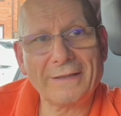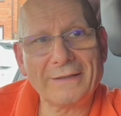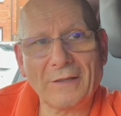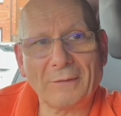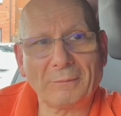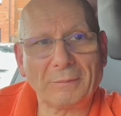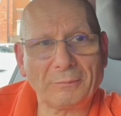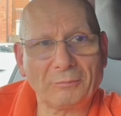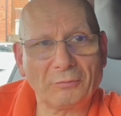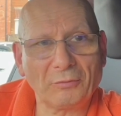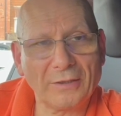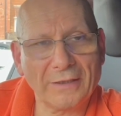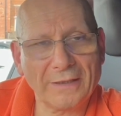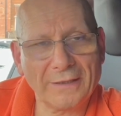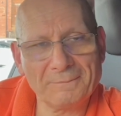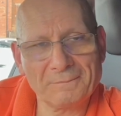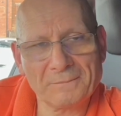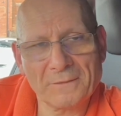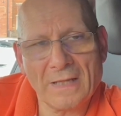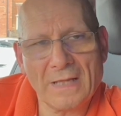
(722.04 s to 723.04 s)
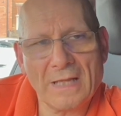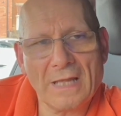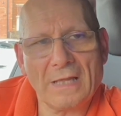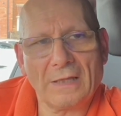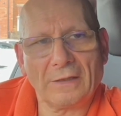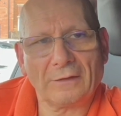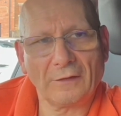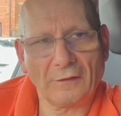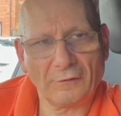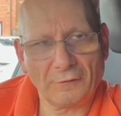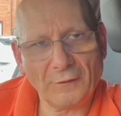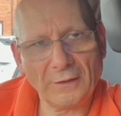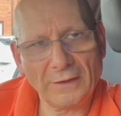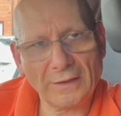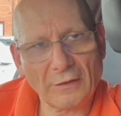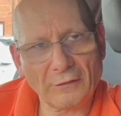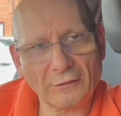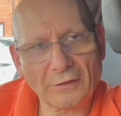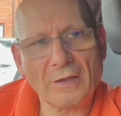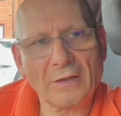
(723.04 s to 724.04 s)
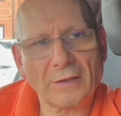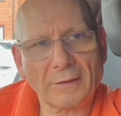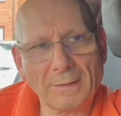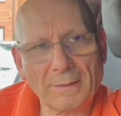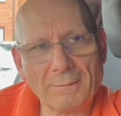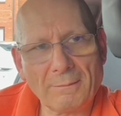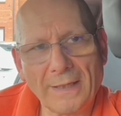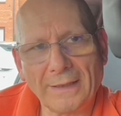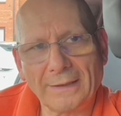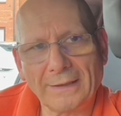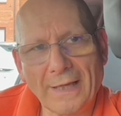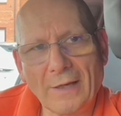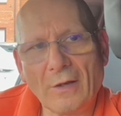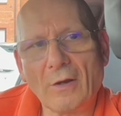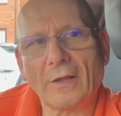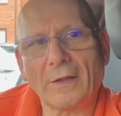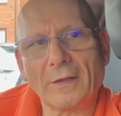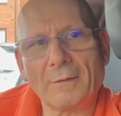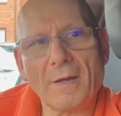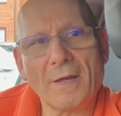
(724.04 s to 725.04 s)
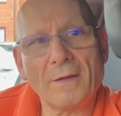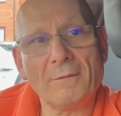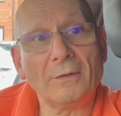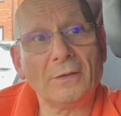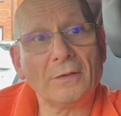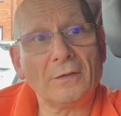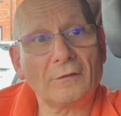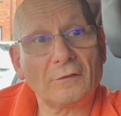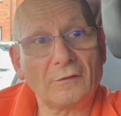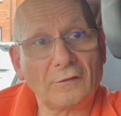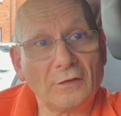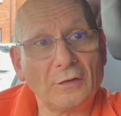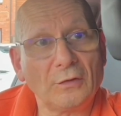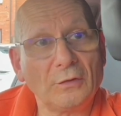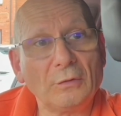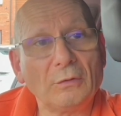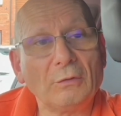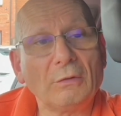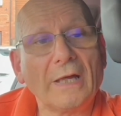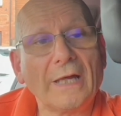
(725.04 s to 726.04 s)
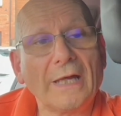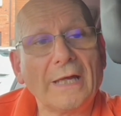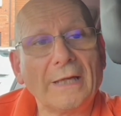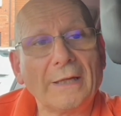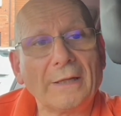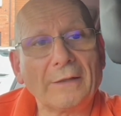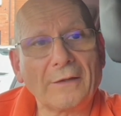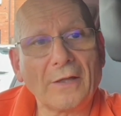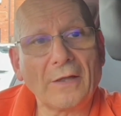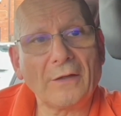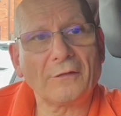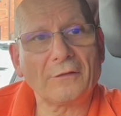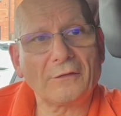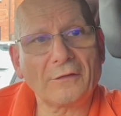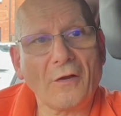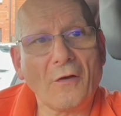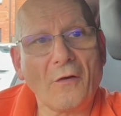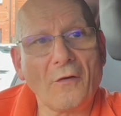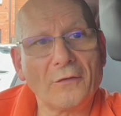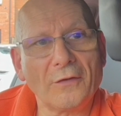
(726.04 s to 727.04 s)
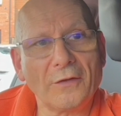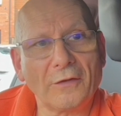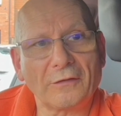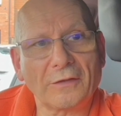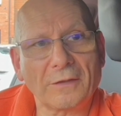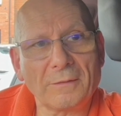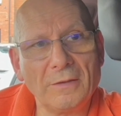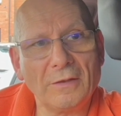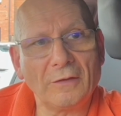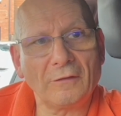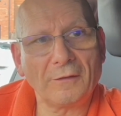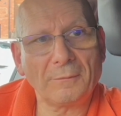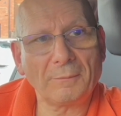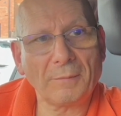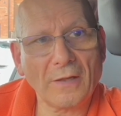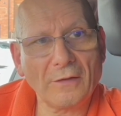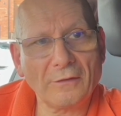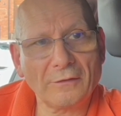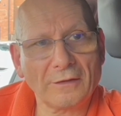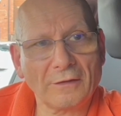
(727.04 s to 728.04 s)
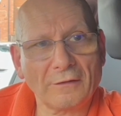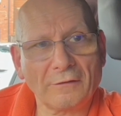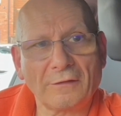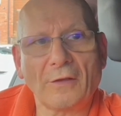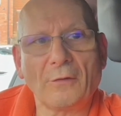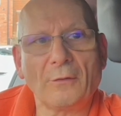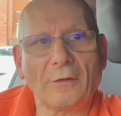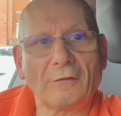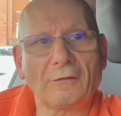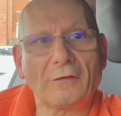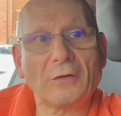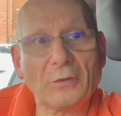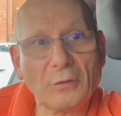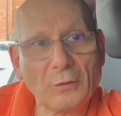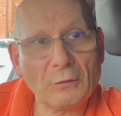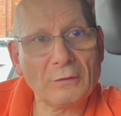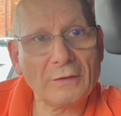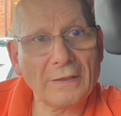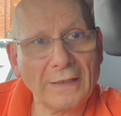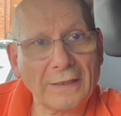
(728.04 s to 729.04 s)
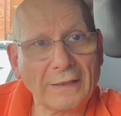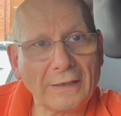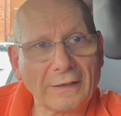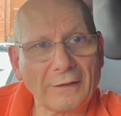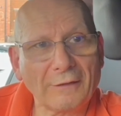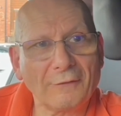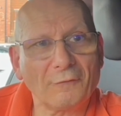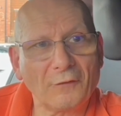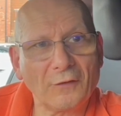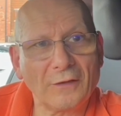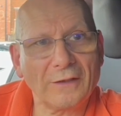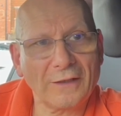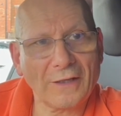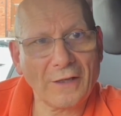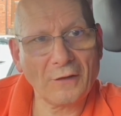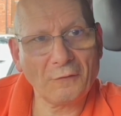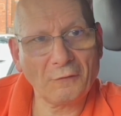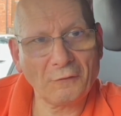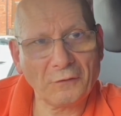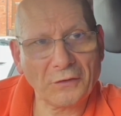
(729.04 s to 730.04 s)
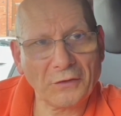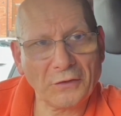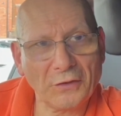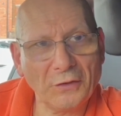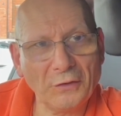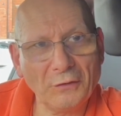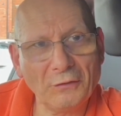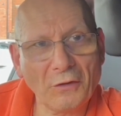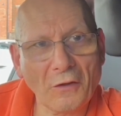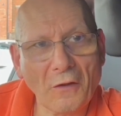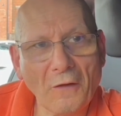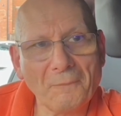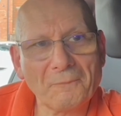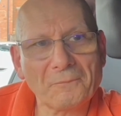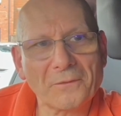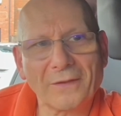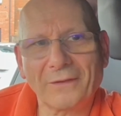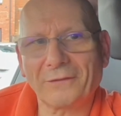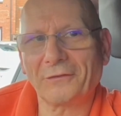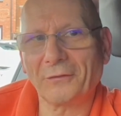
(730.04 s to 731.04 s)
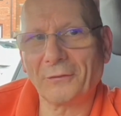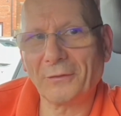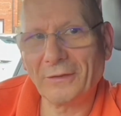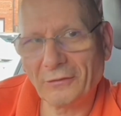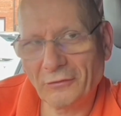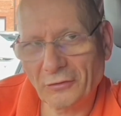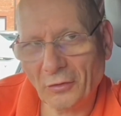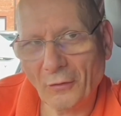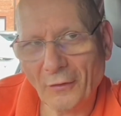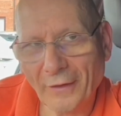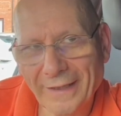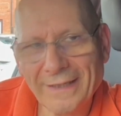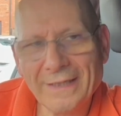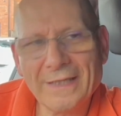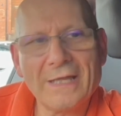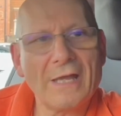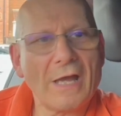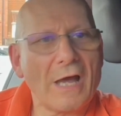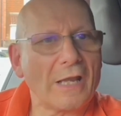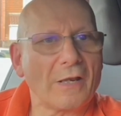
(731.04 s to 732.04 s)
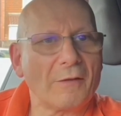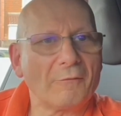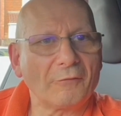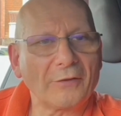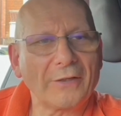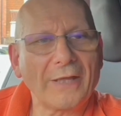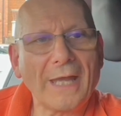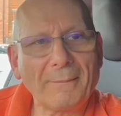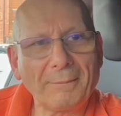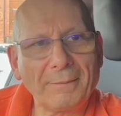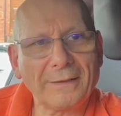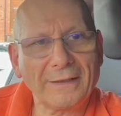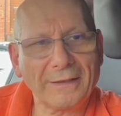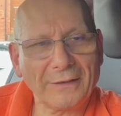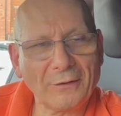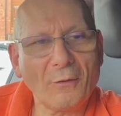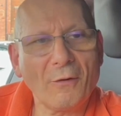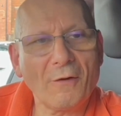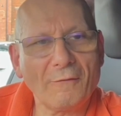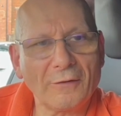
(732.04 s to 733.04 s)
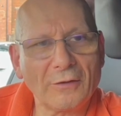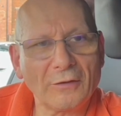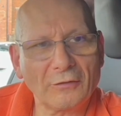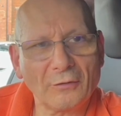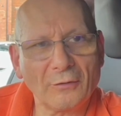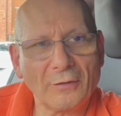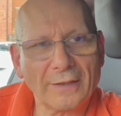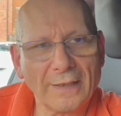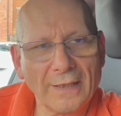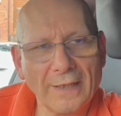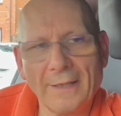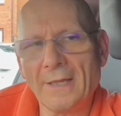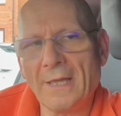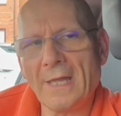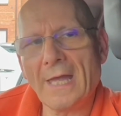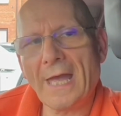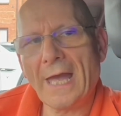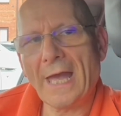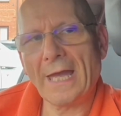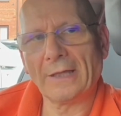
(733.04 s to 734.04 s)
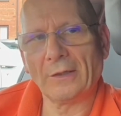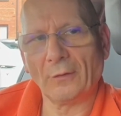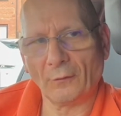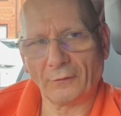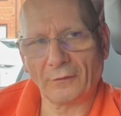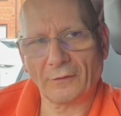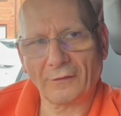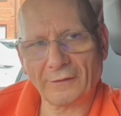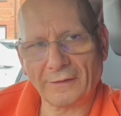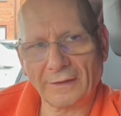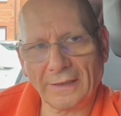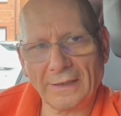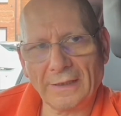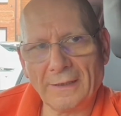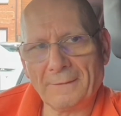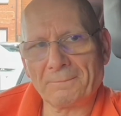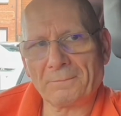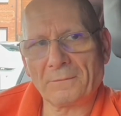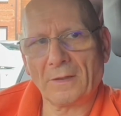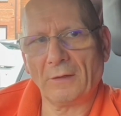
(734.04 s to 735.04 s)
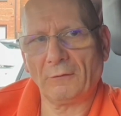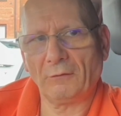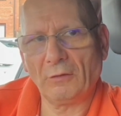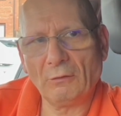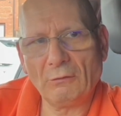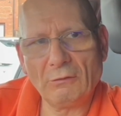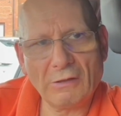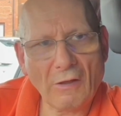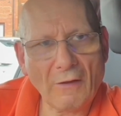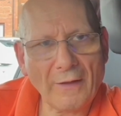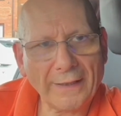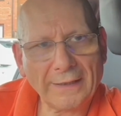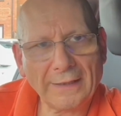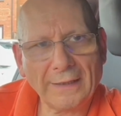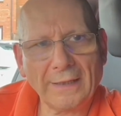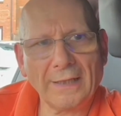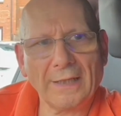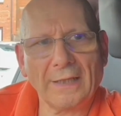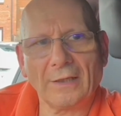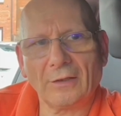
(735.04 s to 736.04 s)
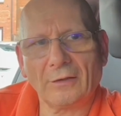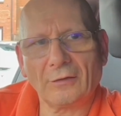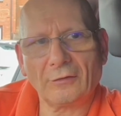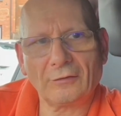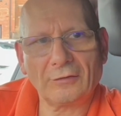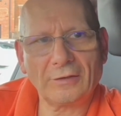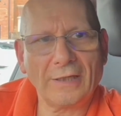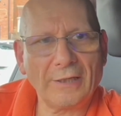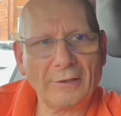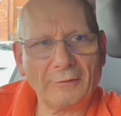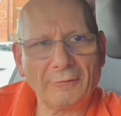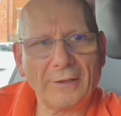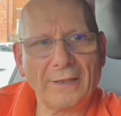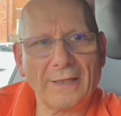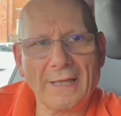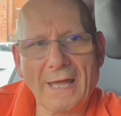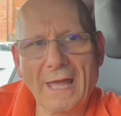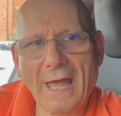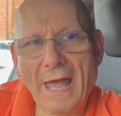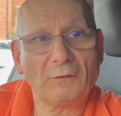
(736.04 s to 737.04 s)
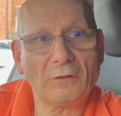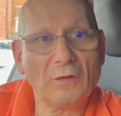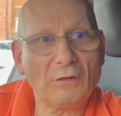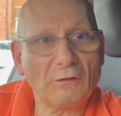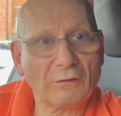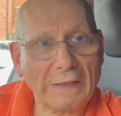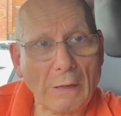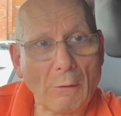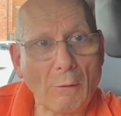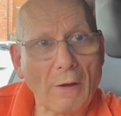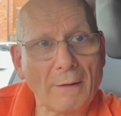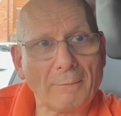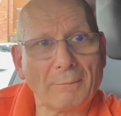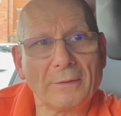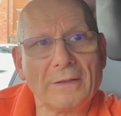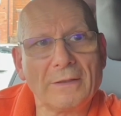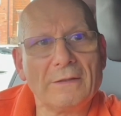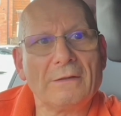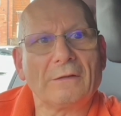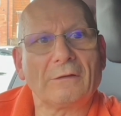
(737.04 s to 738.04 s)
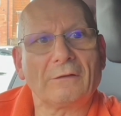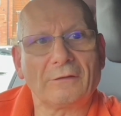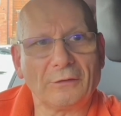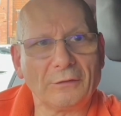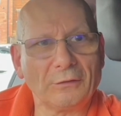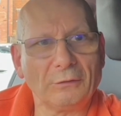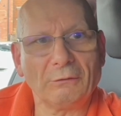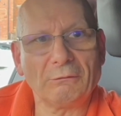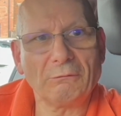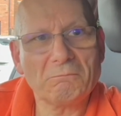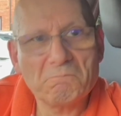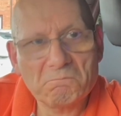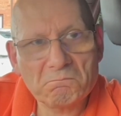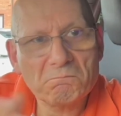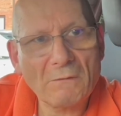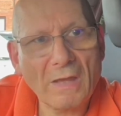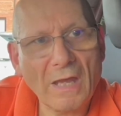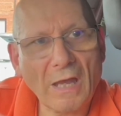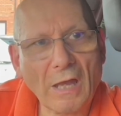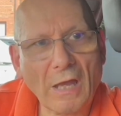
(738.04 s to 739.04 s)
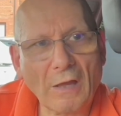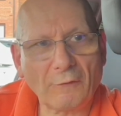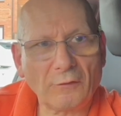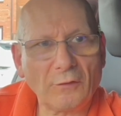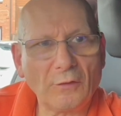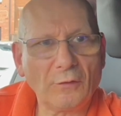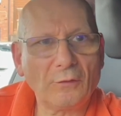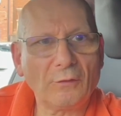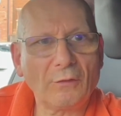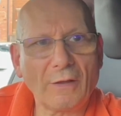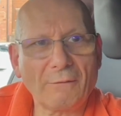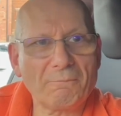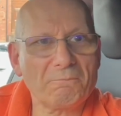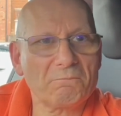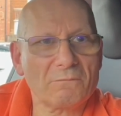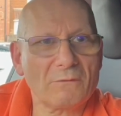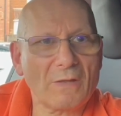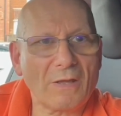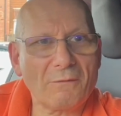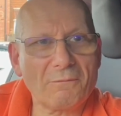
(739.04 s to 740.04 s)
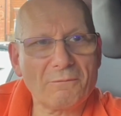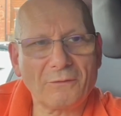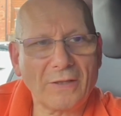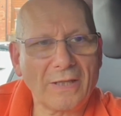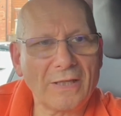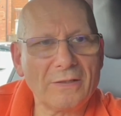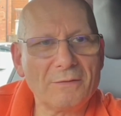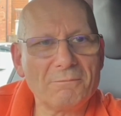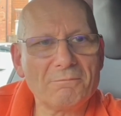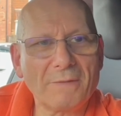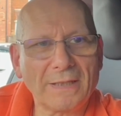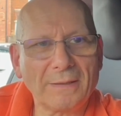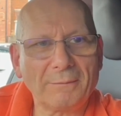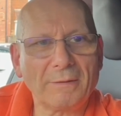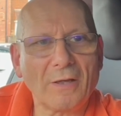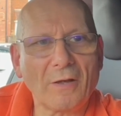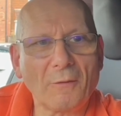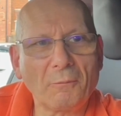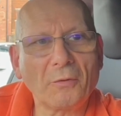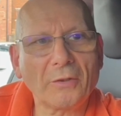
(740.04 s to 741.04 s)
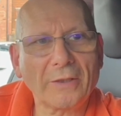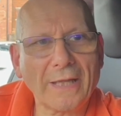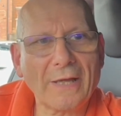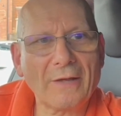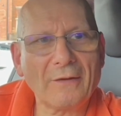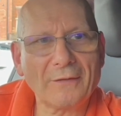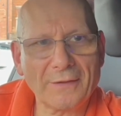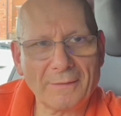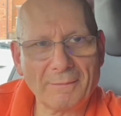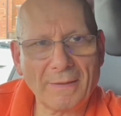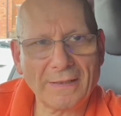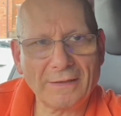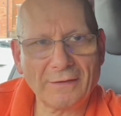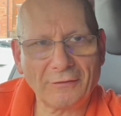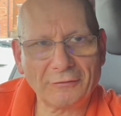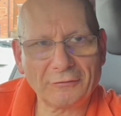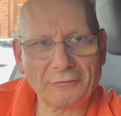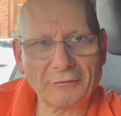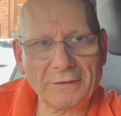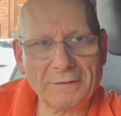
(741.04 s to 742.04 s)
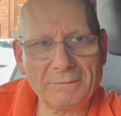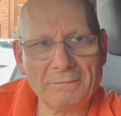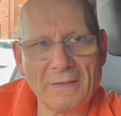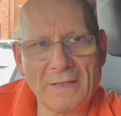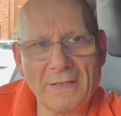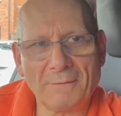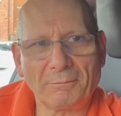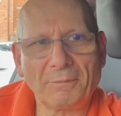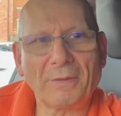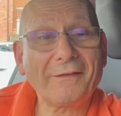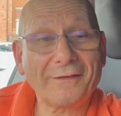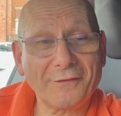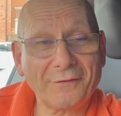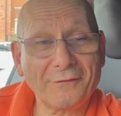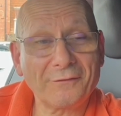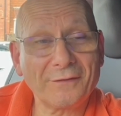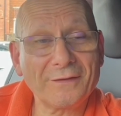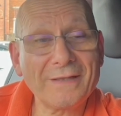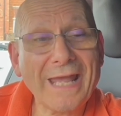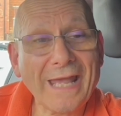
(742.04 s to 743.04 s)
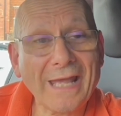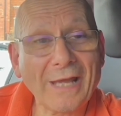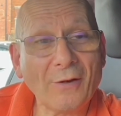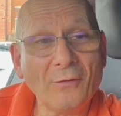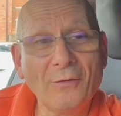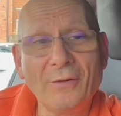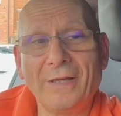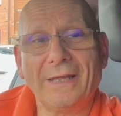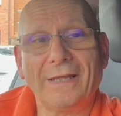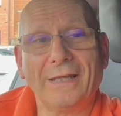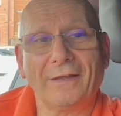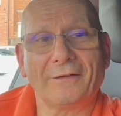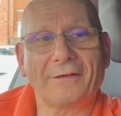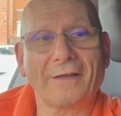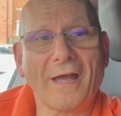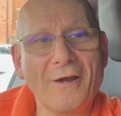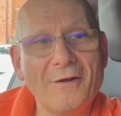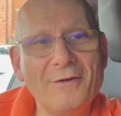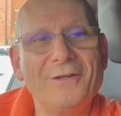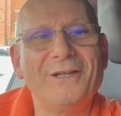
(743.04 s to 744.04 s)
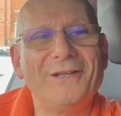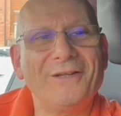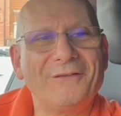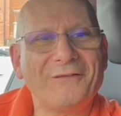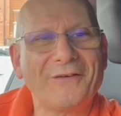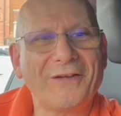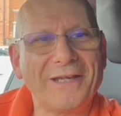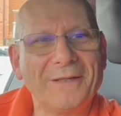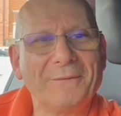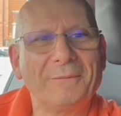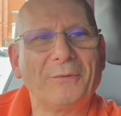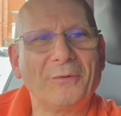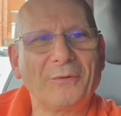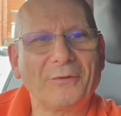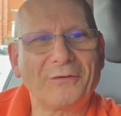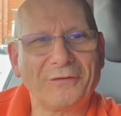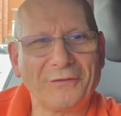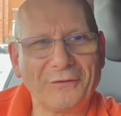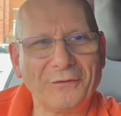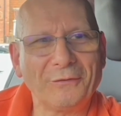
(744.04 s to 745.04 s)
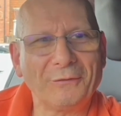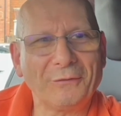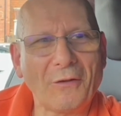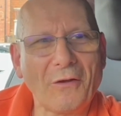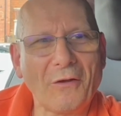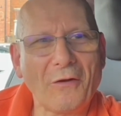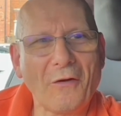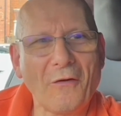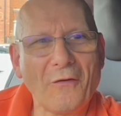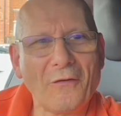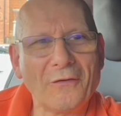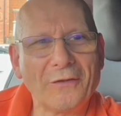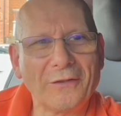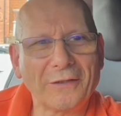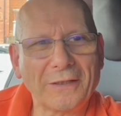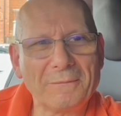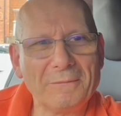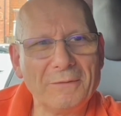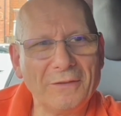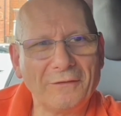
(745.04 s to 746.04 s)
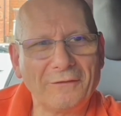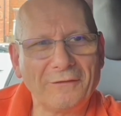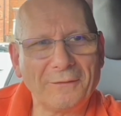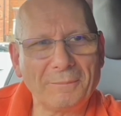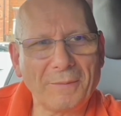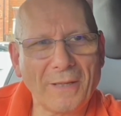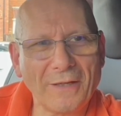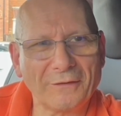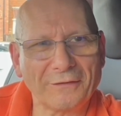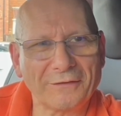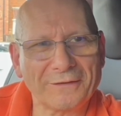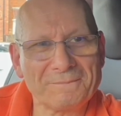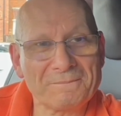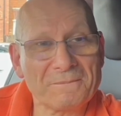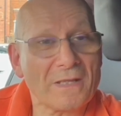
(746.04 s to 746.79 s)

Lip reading: that'll be brilliant. This video is going to be made out at the moment to those on this community post, so it's a unique video for you lot to enjoy, and I'm very happy that you are enjoying it. And obviously, if you like it, share it, views go up to a few, then maybe I'll put it out in the mainstream. But as now, it's only available to on the community post.